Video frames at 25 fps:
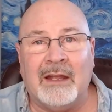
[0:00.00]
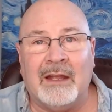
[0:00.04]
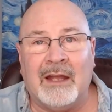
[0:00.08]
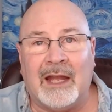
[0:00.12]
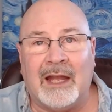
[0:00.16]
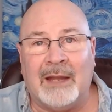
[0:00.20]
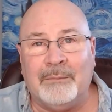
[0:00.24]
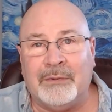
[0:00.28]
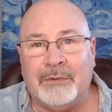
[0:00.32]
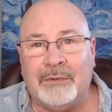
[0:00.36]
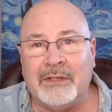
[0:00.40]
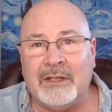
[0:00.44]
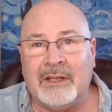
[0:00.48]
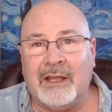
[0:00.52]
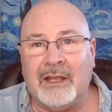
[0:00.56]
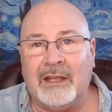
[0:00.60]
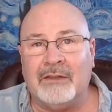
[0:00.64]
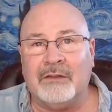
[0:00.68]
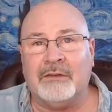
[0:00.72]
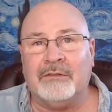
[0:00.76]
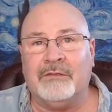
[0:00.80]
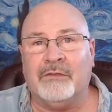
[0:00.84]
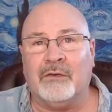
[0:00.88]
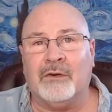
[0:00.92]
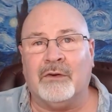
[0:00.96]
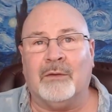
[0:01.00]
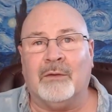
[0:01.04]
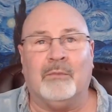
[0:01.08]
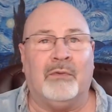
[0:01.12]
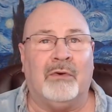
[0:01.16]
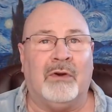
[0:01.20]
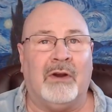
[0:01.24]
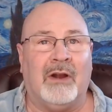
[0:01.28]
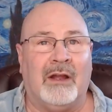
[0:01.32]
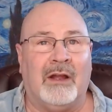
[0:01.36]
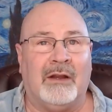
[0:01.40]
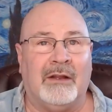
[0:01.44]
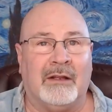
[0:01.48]
I put together for a
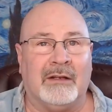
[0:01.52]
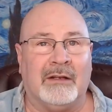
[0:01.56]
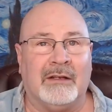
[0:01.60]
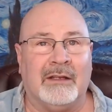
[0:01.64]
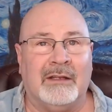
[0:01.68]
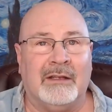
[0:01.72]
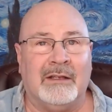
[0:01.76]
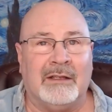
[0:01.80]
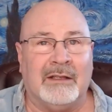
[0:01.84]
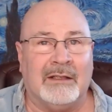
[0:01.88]
product